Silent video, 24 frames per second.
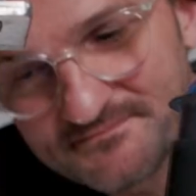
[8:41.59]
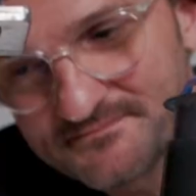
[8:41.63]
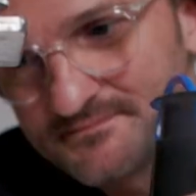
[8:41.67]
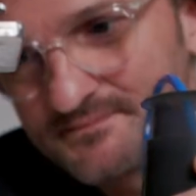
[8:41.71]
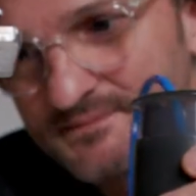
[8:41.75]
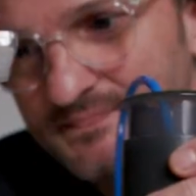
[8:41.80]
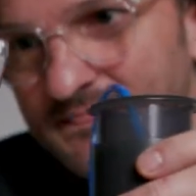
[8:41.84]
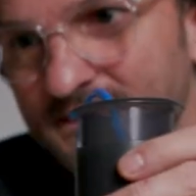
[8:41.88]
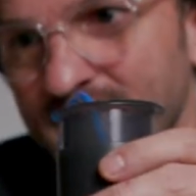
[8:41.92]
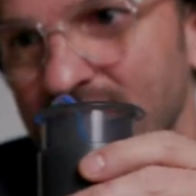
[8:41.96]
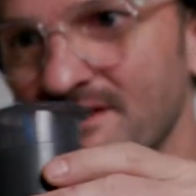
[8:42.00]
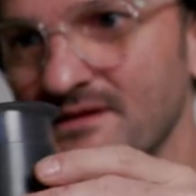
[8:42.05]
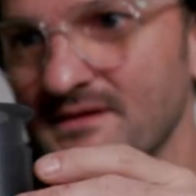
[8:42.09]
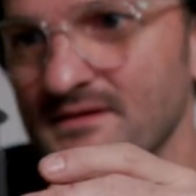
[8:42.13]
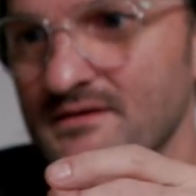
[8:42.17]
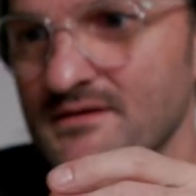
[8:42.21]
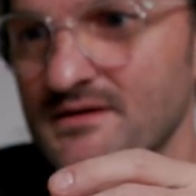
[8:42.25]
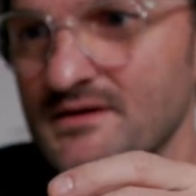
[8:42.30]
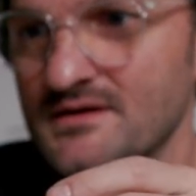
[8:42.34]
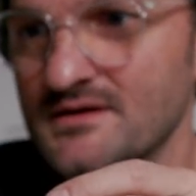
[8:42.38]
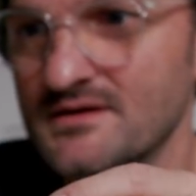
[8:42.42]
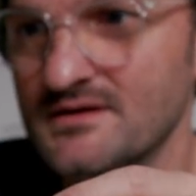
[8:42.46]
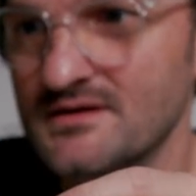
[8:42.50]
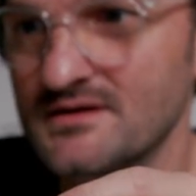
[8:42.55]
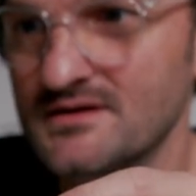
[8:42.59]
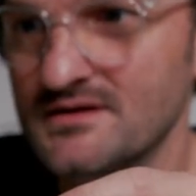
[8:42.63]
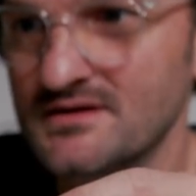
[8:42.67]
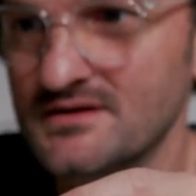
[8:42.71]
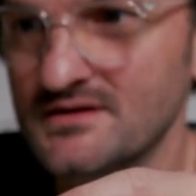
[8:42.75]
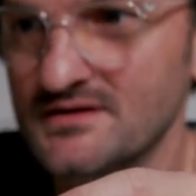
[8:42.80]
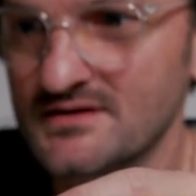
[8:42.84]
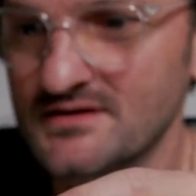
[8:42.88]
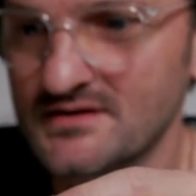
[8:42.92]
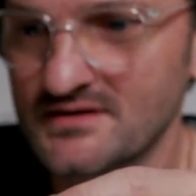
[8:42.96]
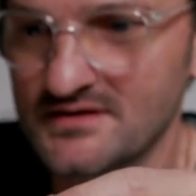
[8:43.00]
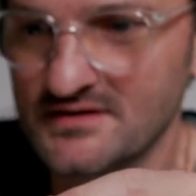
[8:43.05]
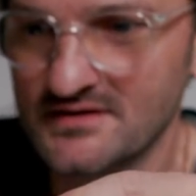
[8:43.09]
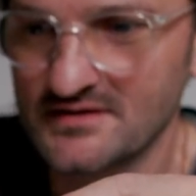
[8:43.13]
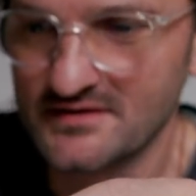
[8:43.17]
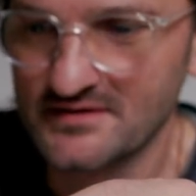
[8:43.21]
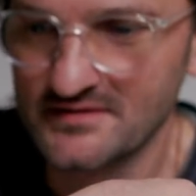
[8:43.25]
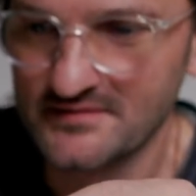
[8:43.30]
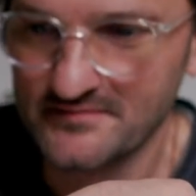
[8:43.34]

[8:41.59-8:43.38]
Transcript: Nobody speaks.